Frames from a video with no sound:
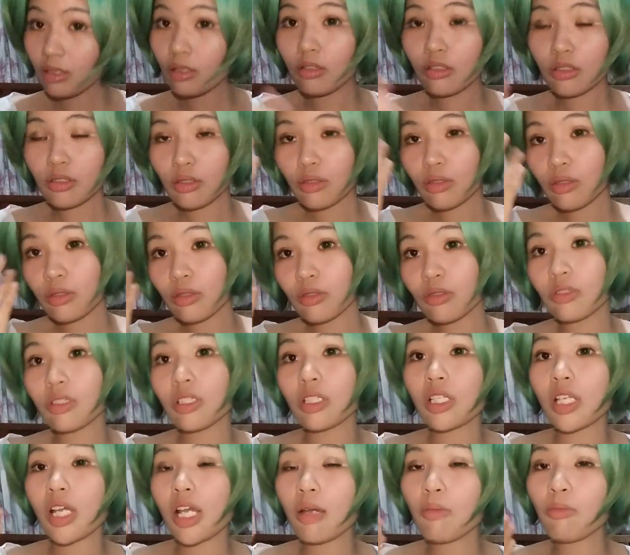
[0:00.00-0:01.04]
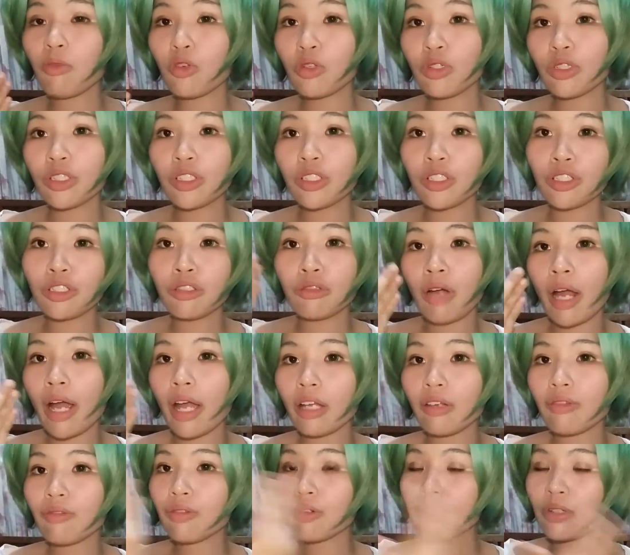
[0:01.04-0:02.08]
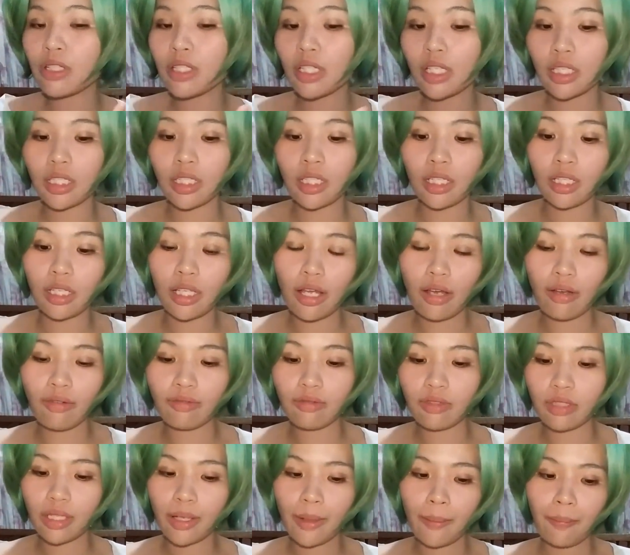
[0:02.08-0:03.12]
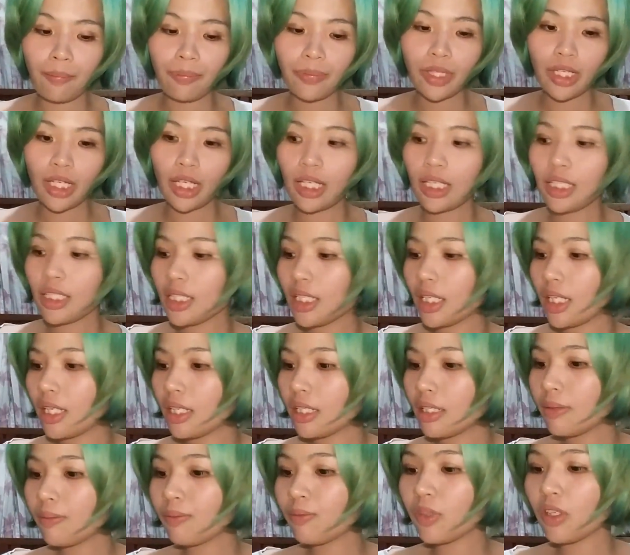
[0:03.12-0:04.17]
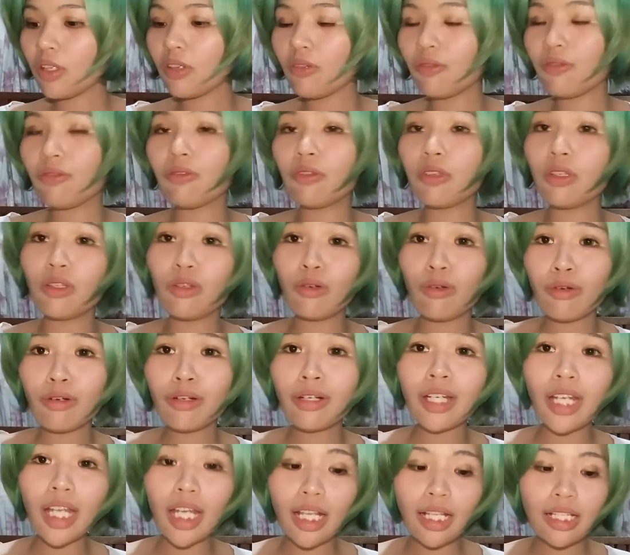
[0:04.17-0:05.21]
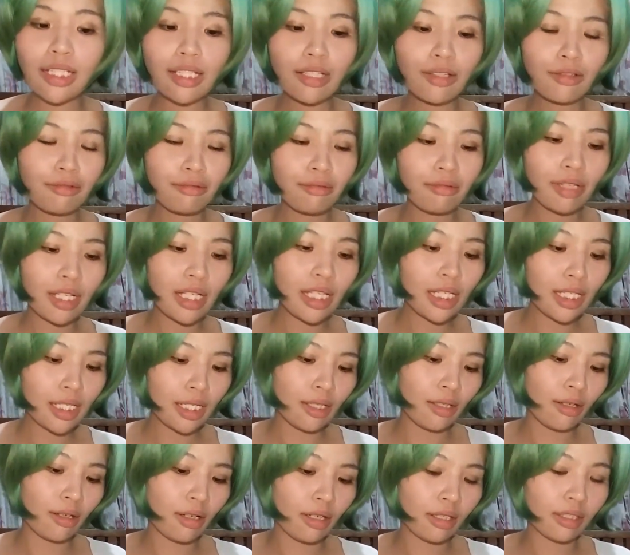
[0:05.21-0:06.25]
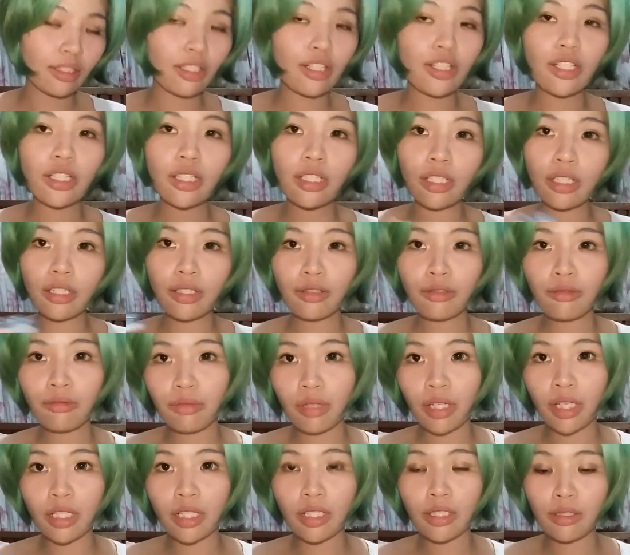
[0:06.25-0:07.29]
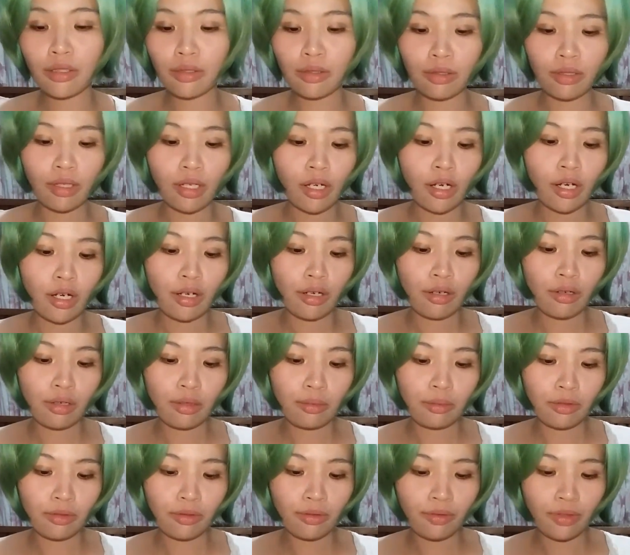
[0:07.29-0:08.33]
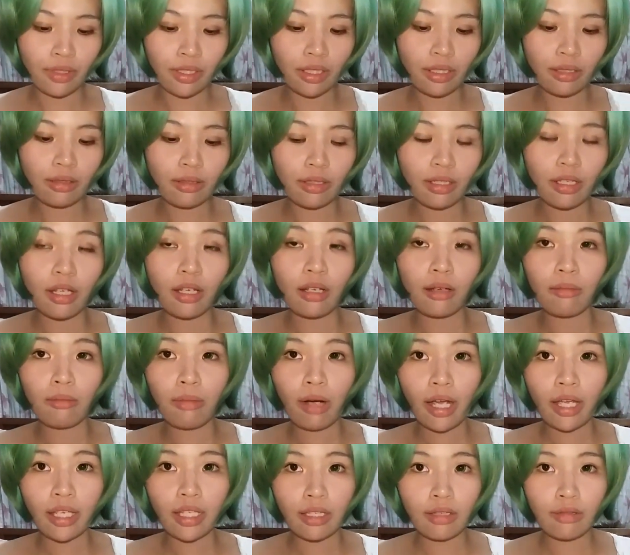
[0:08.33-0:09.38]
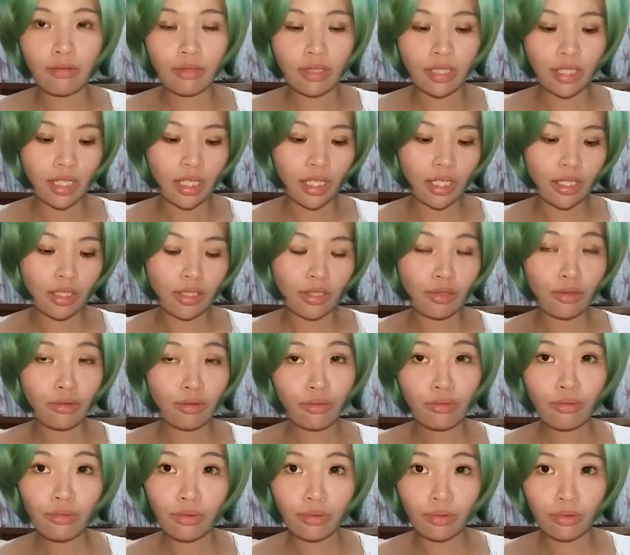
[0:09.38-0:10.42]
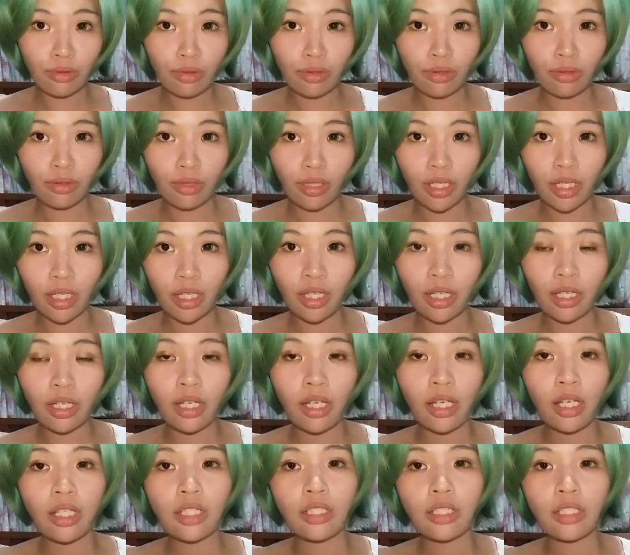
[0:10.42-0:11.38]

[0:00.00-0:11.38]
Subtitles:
I also do the same order, right first and then left. And then if your nails are really long, there's another way to remove it by using tools, okay?